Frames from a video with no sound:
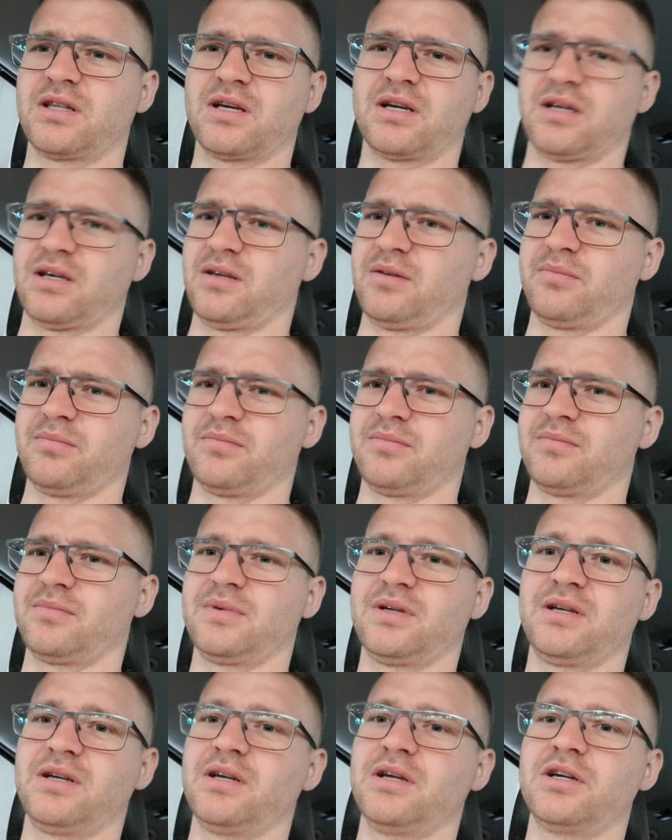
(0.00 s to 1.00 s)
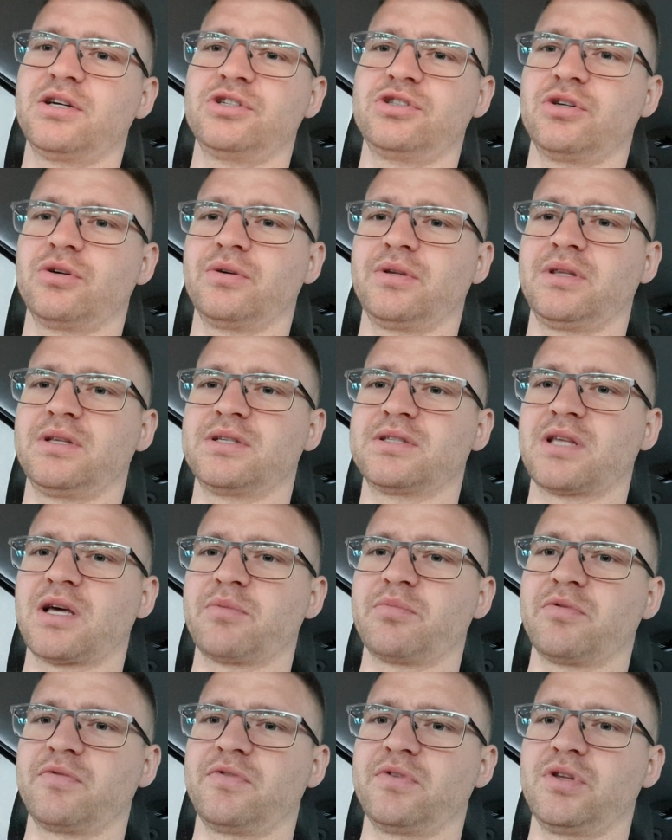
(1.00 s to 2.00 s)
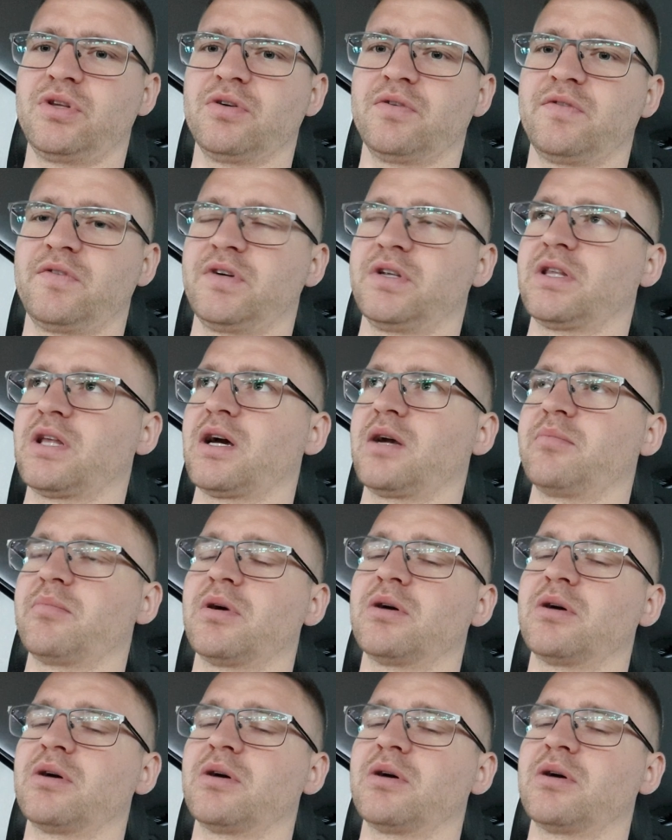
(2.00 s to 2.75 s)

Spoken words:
I'm showing this type of video every time,